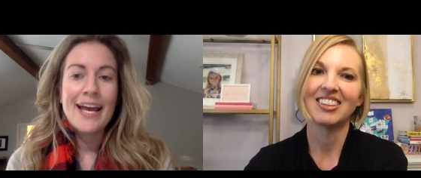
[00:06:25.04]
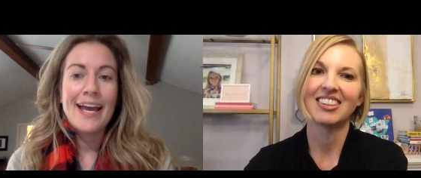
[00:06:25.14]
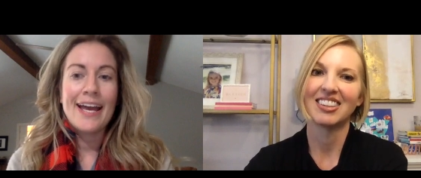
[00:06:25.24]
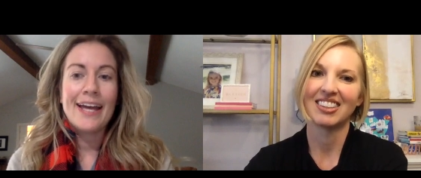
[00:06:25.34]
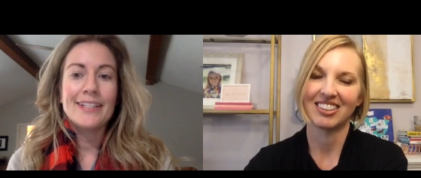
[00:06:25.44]

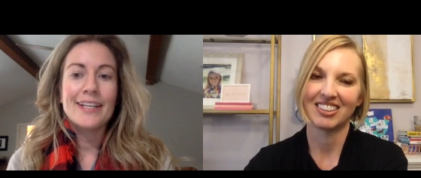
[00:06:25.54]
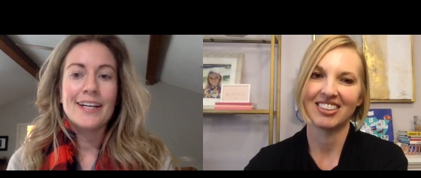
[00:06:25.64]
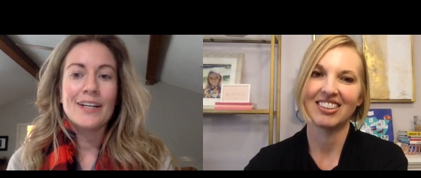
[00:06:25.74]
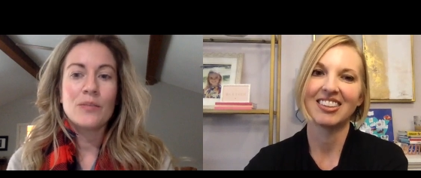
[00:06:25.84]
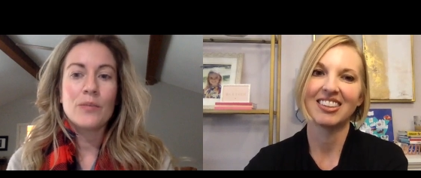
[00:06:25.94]
Speaker 1: And
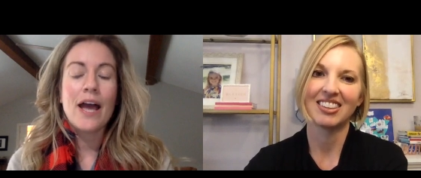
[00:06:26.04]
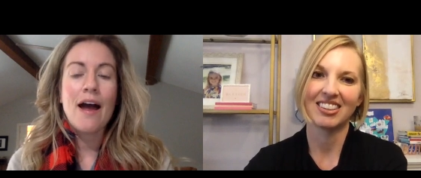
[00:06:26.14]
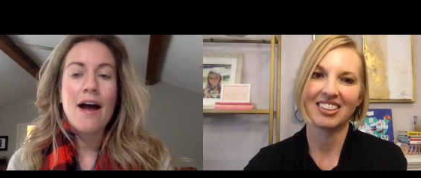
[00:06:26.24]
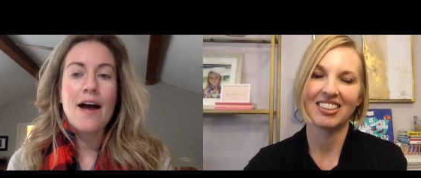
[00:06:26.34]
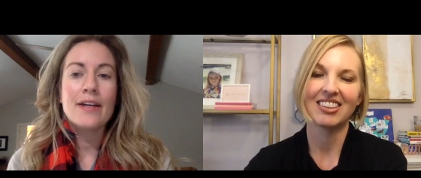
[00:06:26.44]
uh, we
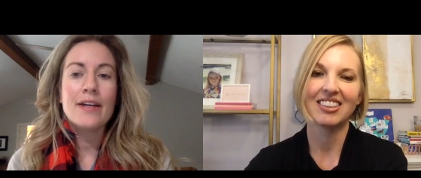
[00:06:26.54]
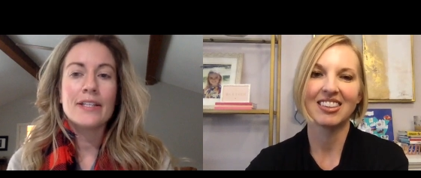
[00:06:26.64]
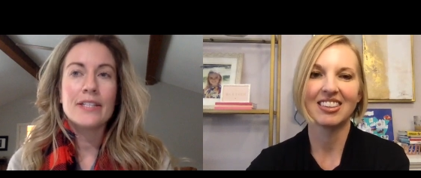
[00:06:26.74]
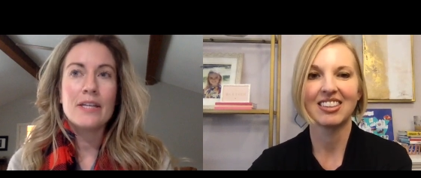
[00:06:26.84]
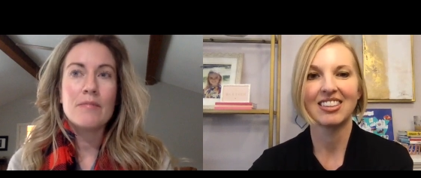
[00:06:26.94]
had a
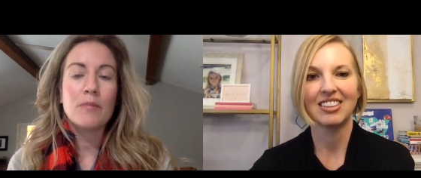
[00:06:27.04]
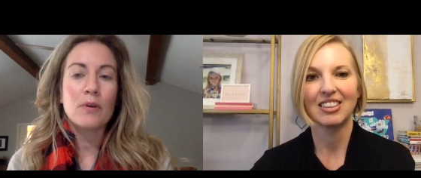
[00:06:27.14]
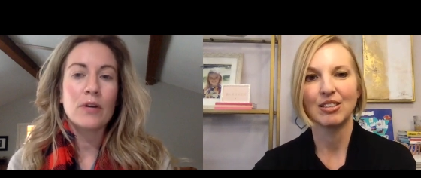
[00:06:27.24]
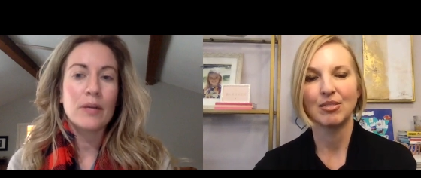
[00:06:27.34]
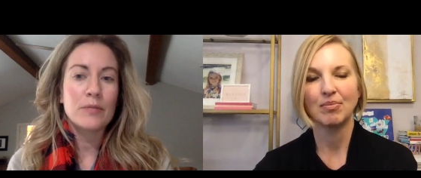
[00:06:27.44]
team member,
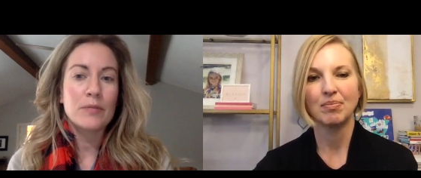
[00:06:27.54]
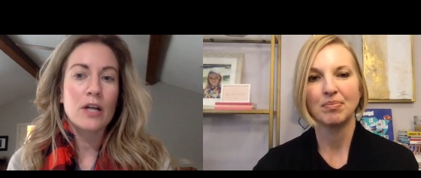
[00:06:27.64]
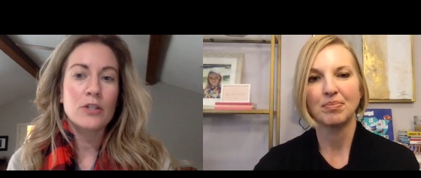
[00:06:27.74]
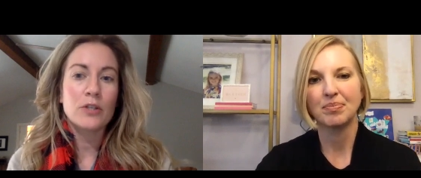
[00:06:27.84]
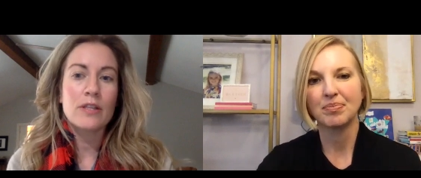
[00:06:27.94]
her name was
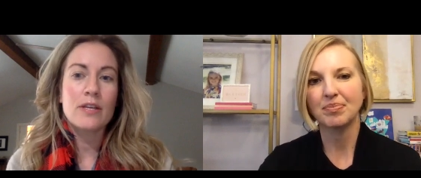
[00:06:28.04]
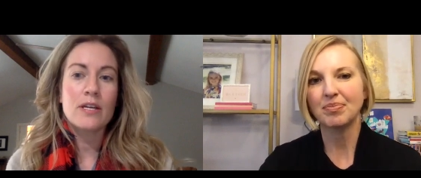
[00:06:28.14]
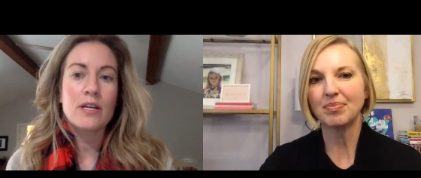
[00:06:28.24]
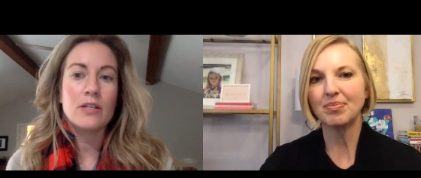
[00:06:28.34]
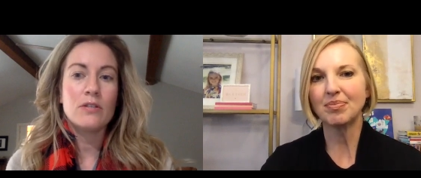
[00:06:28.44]
Audrey, that
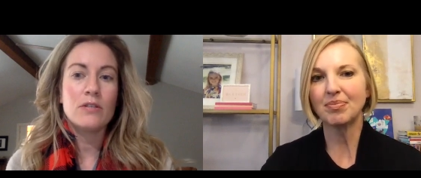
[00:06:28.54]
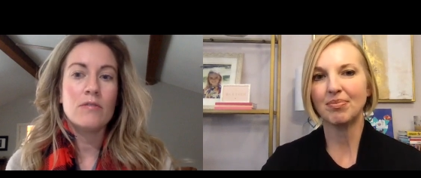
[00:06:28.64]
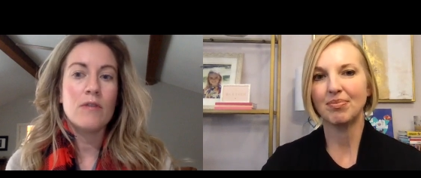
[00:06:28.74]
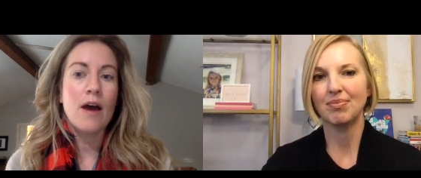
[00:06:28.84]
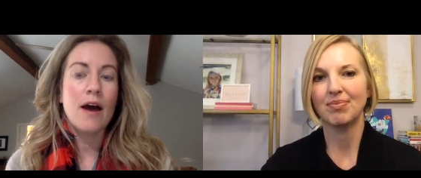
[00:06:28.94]
had
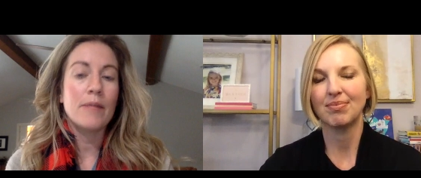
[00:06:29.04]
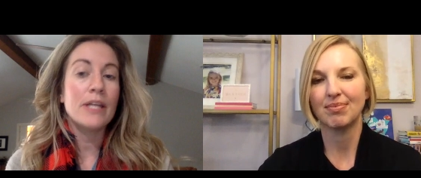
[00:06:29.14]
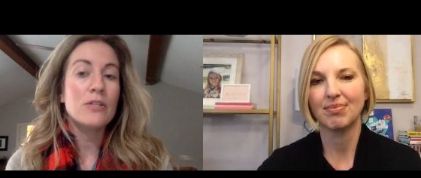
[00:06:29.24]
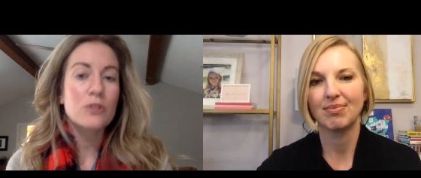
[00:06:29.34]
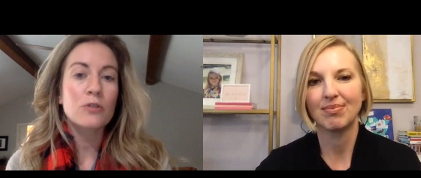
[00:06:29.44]
um,
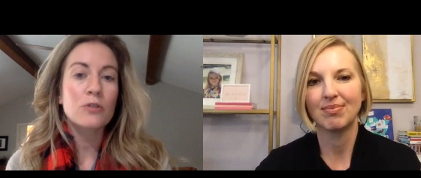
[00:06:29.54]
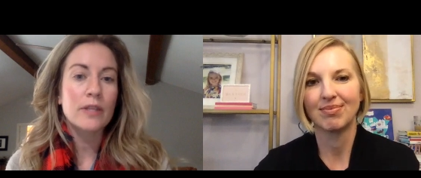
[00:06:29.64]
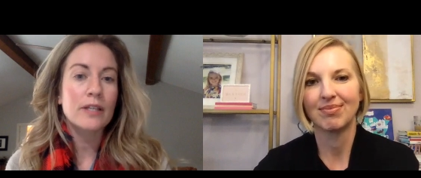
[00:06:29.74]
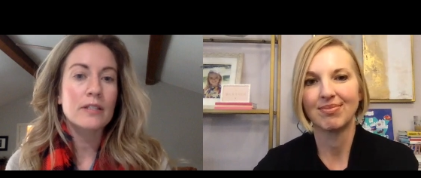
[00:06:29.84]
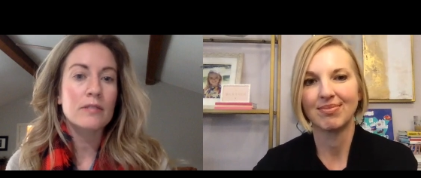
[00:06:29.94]
interned
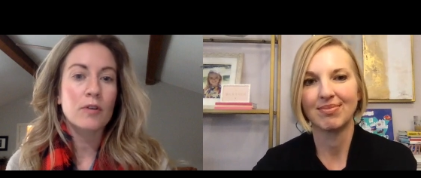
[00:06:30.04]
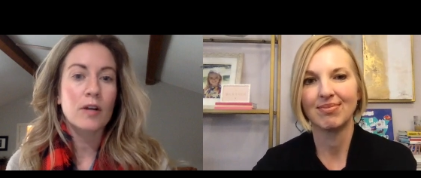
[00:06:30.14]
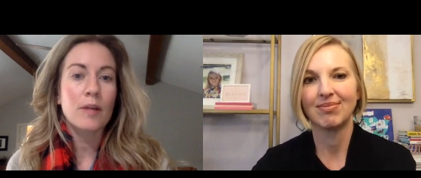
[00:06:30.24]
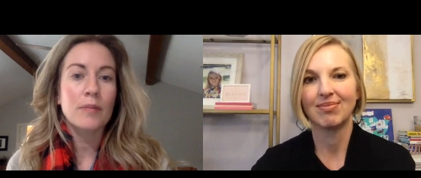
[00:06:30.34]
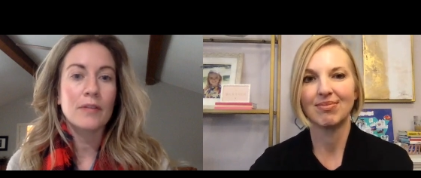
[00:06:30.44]
with us for a
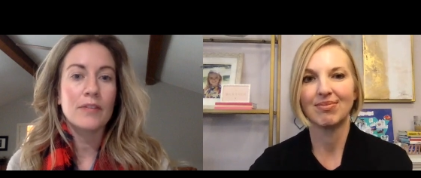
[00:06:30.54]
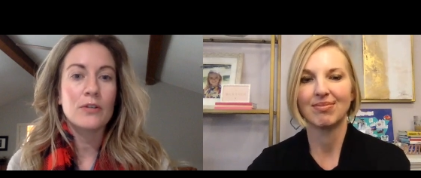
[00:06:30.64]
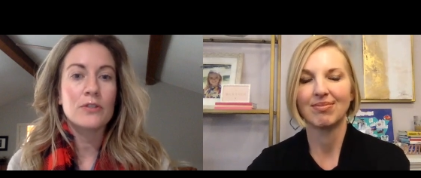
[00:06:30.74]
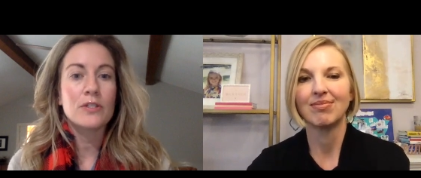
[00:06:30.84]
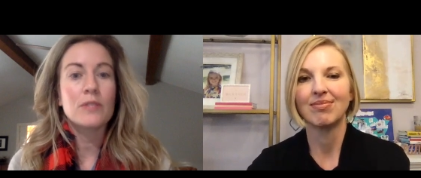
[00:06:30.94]
couple of
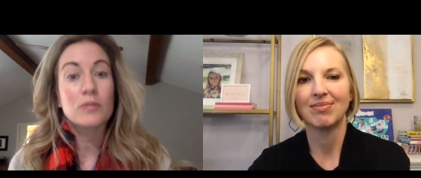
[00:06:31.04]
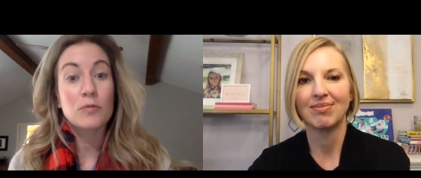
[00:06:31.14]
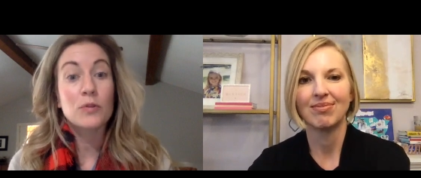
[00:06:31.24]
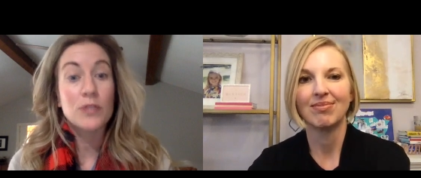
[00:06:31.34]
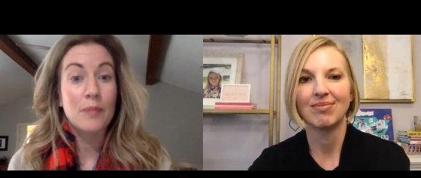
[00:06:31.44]
years and then was
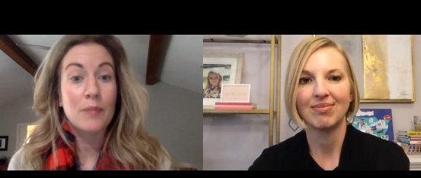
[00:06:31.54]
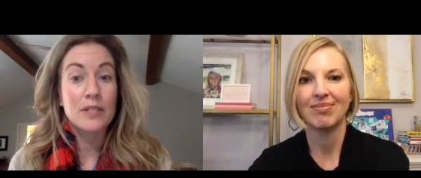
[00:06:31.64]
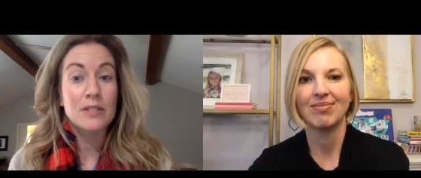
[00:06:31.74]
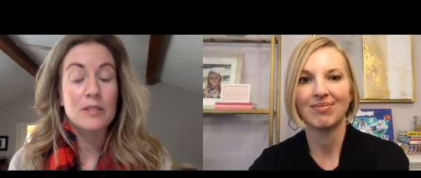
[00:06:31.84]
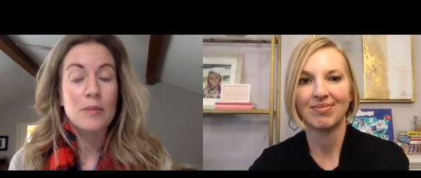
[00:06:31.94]
full time with
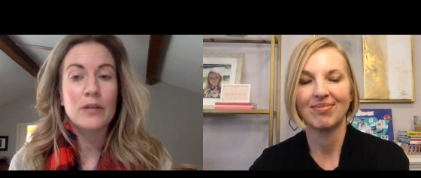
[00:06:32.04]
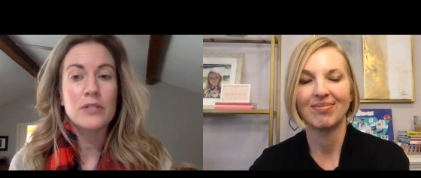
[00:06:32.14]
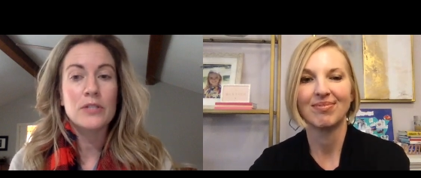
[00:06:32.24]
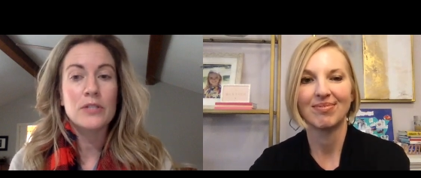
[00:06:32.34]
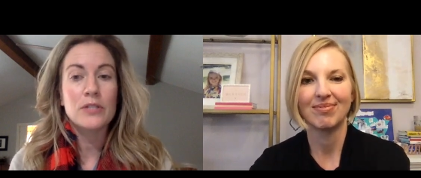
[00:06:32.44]
us as a
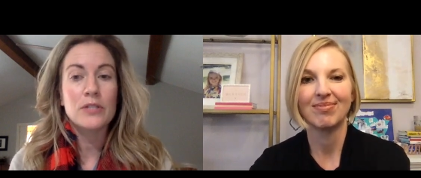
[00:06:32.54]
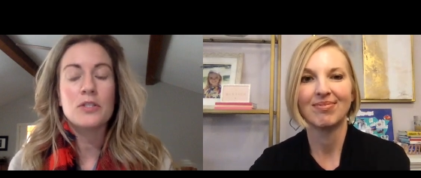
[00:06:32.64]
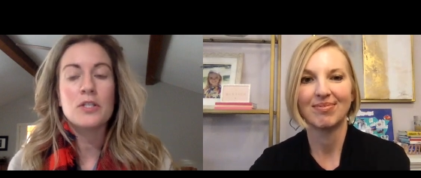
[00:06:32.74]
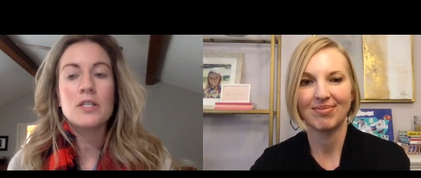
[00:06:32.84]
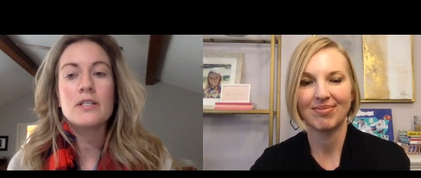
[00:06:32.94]
buyer's
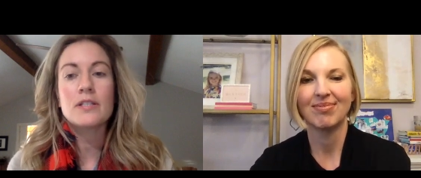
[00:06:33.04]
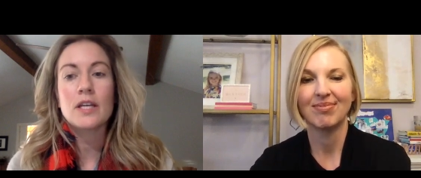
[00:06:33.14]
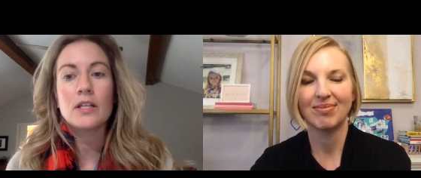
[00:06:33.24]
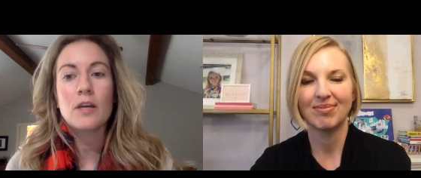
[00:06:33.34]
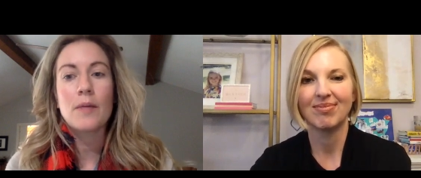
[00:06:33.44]
agent. And she
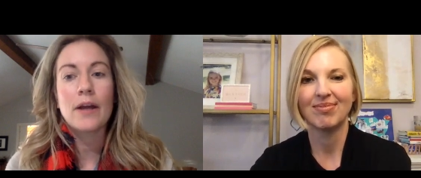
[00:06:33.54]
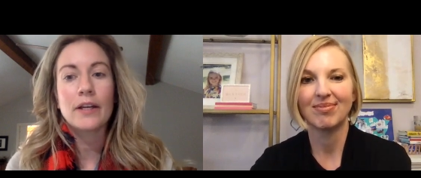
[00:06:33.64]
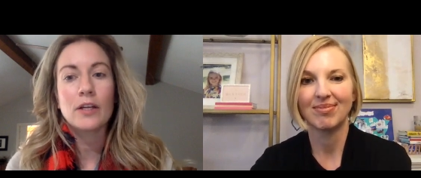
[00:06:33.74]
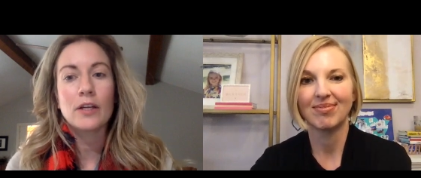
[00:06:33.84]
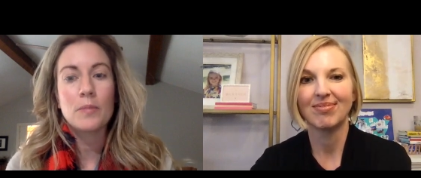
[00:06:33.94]
decided to go
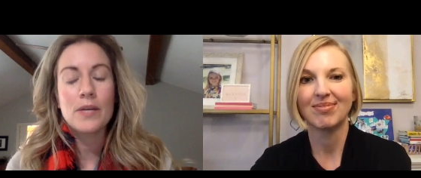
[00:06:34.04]
back and get her